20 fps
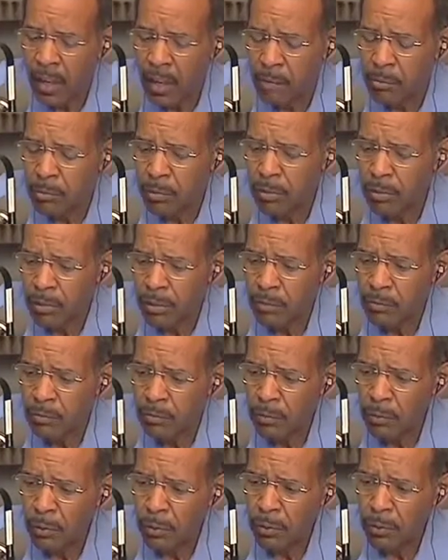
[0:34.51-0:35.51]
I'm
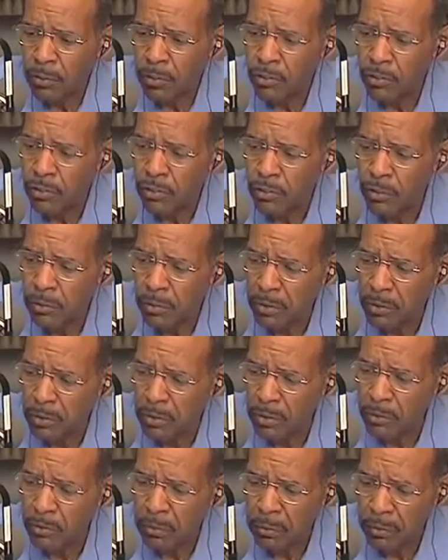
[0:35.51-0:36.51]
looking forward to
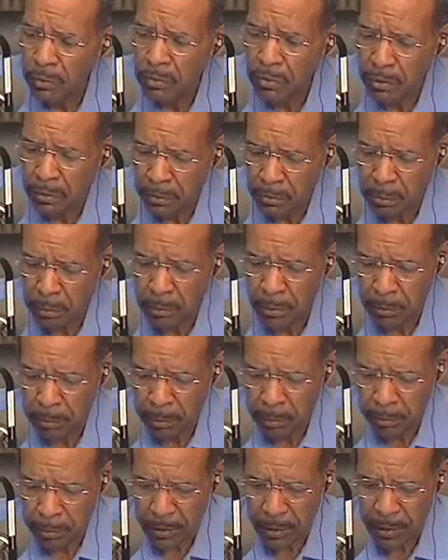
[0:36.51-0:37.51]
doing this with other
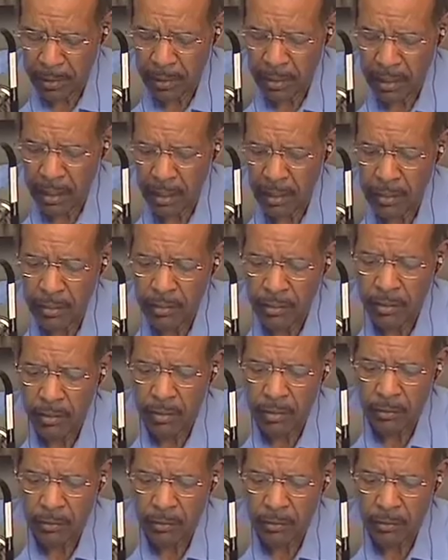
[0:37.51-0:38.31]
people, but I can't